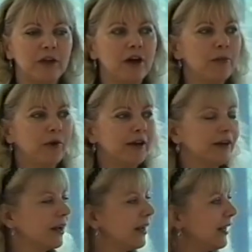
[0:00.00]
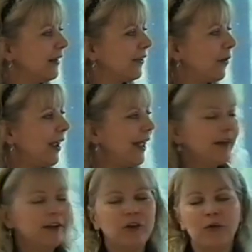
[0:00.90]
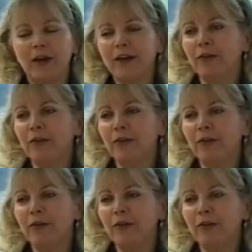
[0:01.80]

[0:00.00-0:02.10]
operated. So I had a great